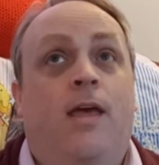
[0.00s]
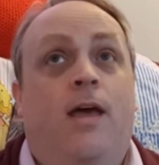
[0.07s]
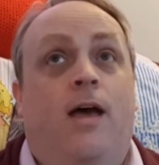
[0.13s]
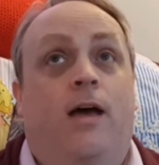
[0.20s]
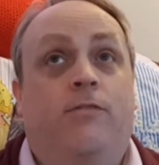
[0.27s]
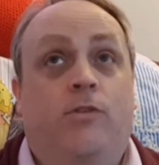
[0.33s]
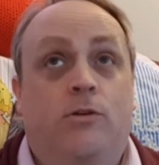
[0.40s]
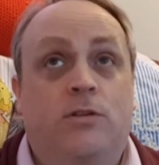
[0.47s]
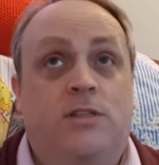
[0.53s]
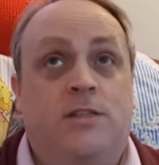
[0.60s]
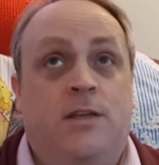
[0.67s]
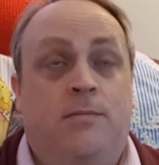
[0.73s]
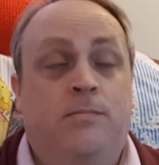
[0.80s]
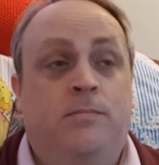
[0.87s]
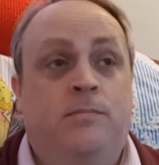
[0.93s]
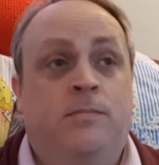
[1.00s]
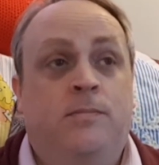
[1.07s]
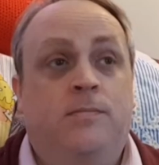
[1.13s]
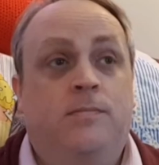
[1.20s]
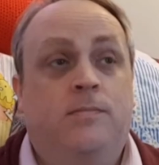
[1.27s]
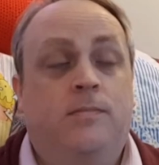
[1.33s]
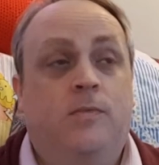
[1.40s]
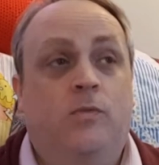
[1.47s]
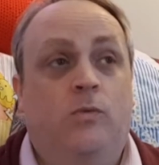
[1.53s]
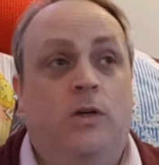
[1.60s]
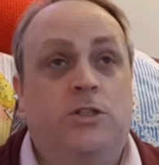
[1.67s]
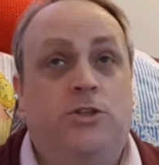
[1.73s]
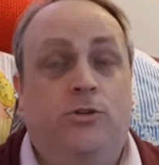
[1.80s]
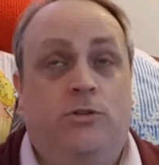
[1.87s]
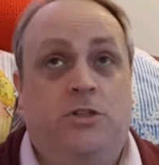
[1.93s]
I've got some
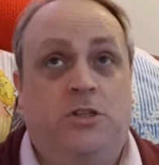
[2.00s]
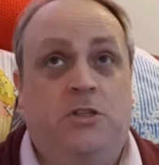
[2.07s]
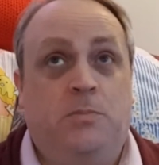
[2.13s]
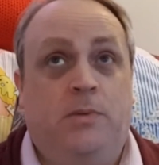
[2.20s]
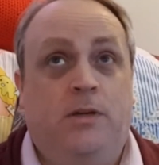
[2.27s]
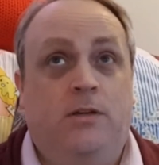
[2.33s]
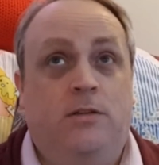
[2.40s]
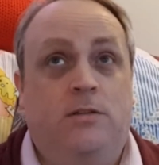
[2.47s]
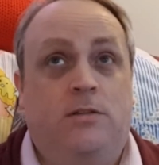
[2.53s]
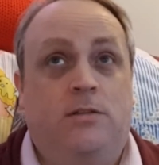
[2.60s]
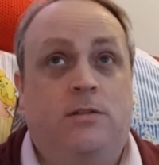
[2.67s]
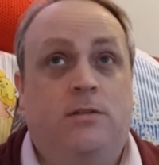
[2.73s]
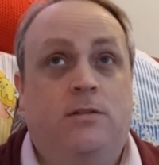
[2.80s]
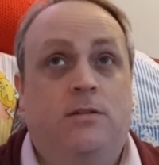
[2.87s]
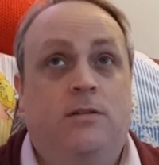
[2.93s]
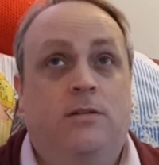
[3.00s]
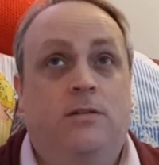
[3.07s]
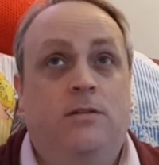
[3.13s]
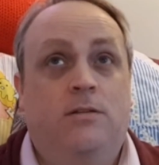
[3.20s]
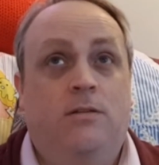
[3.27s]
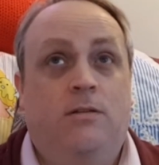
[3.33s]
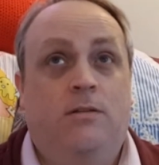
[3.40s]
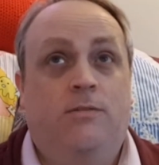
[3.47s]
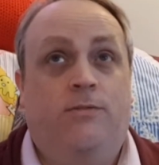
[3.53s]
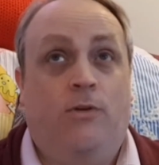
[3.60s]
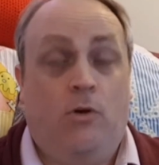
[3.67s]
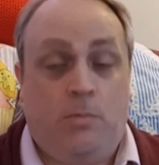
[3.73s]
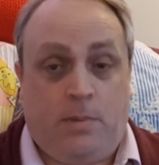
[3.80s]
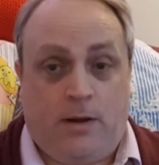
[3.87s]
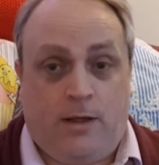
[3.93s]
West Yorkshire Spinners
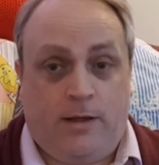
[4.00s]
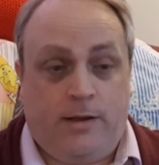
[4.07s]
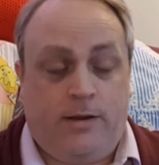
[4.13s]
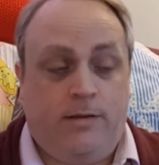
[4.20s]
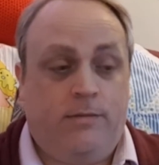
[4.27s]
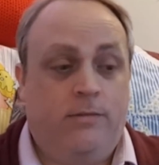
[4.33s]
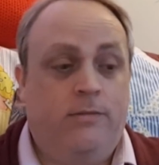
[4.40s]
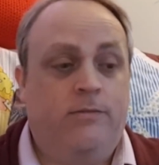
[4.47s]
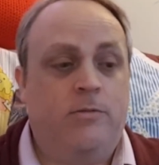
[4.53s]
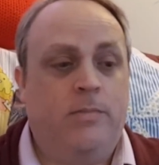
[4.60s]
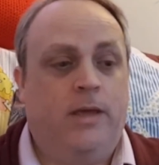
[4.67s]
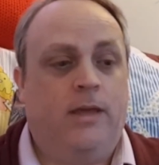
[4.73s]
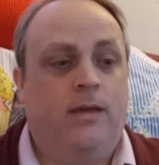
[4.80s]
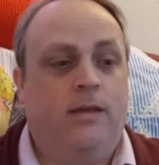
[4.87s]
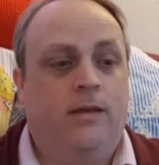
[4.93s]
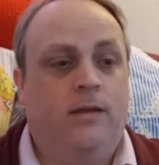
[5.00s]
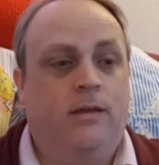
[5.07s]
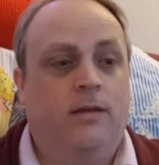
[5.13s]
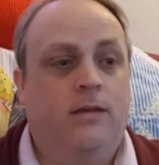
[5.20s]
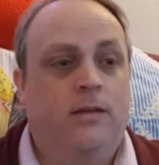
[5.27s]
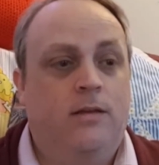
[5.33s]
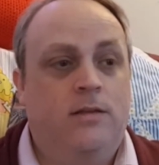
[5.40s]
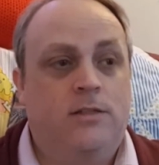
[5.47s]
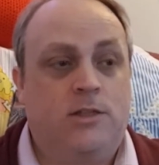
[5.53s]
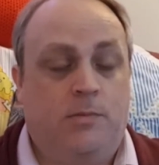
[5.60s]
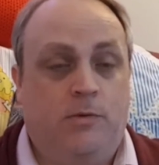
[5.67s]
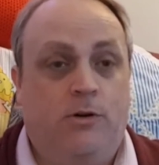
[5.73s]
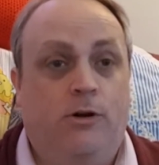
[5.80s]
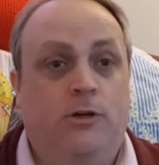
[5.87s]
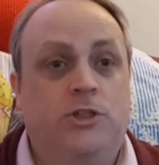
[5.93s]
4-ply for making some
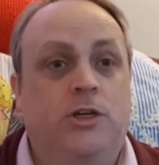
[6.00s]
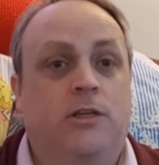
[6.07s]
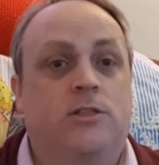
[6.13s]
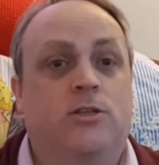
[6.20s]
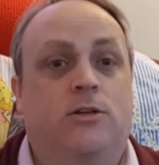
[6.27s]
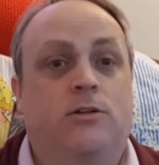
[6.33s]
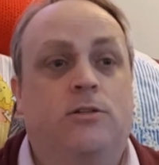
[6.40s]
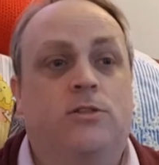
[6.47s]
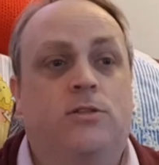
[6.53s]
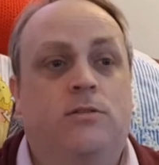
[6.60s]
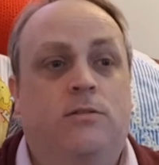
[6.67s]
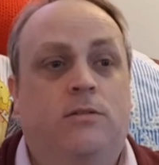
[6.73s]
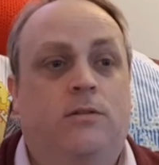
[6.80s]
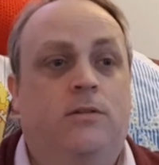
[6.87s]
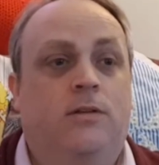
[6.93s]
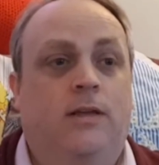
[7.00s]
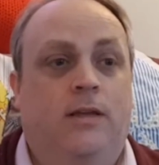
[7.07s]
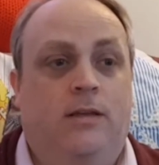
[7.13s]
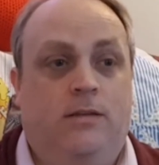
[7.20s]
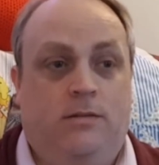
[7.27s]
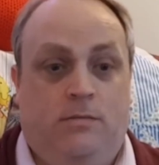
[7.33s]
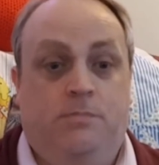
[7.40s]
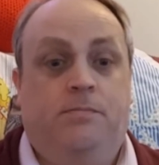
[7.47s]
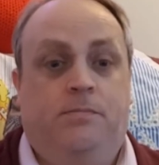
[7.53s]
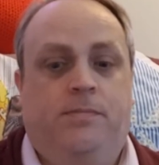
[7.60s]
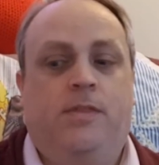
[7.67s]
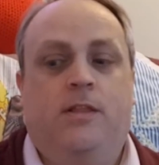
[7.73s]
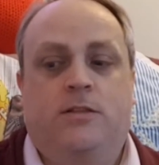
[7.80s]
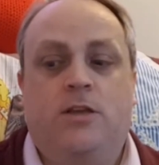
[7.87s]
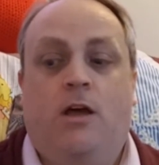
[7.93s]
crochet socks
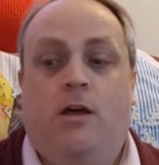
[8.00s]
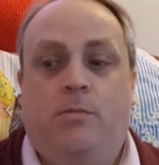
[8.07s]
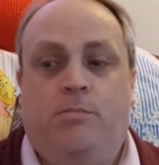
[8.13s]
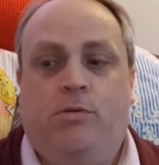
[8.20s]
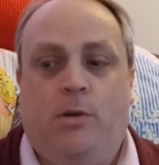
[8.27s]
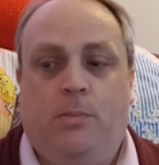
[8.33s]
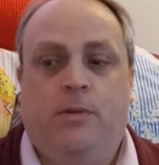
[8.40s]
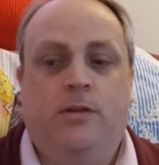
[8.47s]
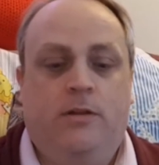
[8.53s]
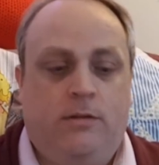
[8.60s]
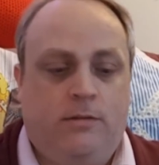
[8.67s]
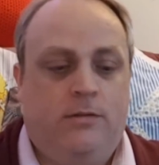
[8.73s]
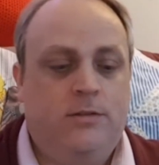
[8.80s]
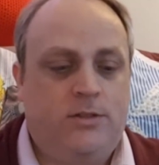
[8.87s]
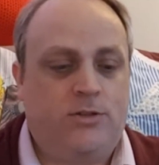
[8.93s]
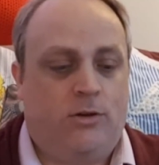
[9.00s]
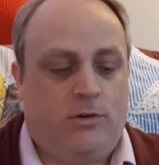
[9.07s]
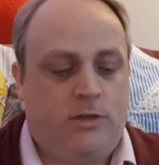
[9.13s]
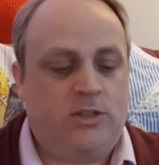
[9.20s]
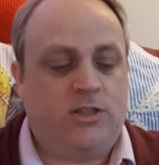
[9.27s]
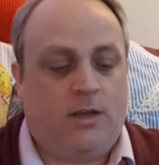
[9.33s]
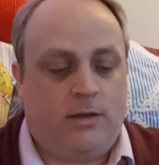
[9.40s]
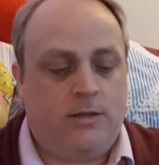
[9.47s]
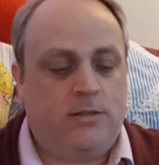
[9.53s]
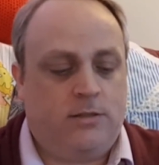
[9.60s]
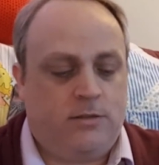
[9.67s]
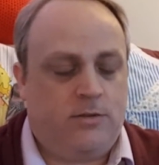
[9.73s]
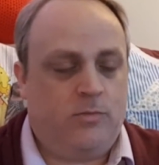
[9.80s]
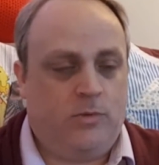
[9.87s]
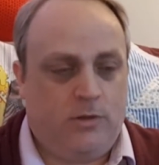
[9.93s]
that are proper sock size,
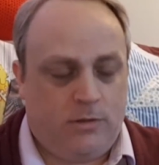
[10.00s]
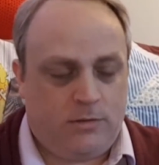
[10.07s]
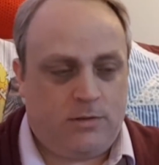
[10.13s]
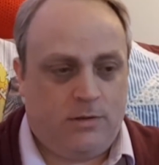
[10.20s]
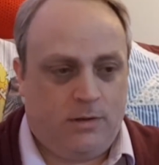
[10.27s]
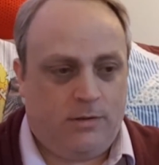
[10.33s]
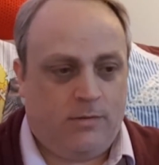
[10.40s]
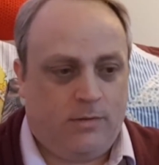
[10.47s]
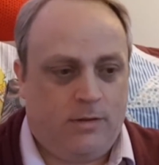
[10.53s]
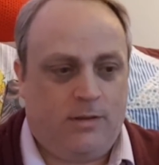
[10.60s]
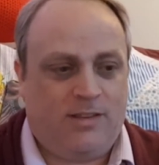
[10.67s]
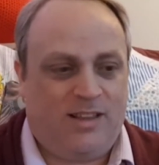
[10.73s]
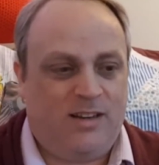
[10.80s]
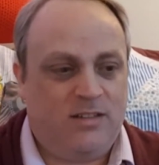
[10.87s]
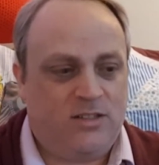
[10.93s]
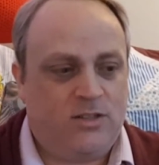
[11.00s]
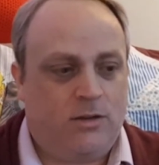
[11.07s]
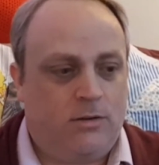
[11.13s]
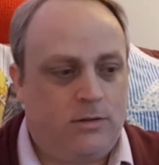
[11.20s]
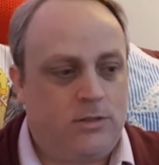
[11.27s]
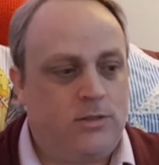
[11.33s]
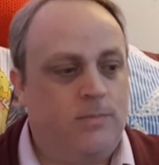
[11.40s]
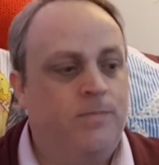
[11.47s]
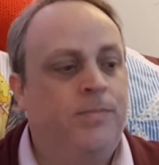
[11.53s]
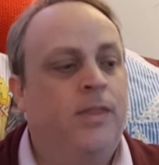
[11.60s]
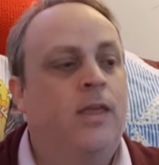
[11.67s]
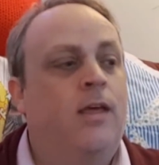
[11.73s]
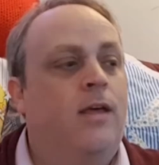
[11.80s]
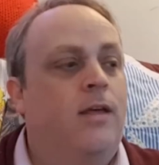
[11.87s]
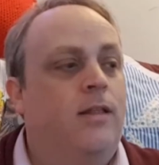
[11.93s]
as it were, the thin socks
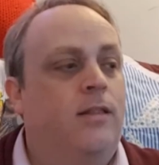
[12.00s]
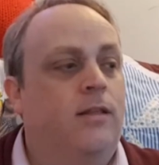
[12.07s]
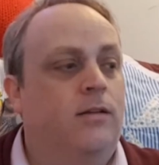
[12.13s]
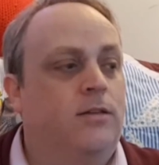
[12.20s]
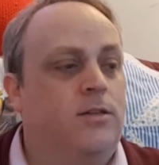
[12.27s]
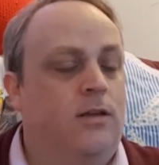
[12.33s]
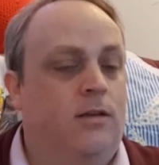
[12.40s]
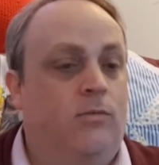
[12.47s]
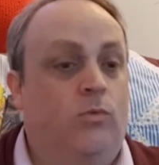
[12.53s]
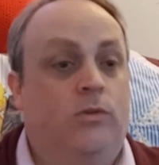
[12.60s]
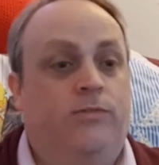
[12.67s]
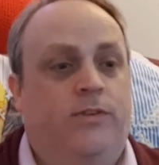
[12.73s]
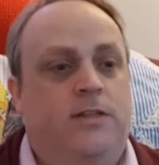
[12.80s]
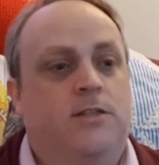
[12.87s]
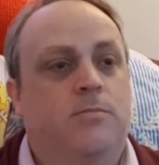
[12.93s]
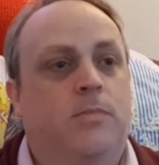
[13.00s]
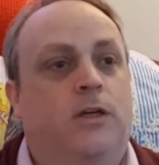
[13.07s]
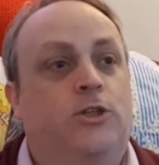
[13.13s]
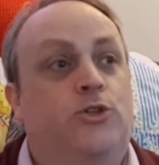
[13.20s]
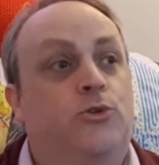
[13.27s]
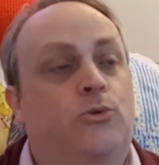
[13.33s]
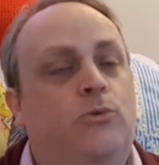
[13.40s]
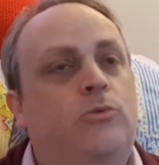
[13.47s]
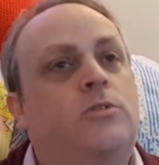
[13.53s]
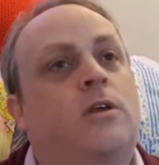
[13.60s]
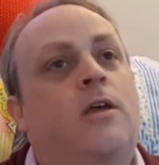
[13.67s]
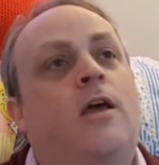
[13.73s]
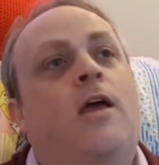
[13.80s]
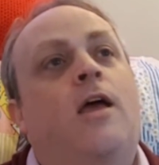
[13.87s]
that will fit in my shoes.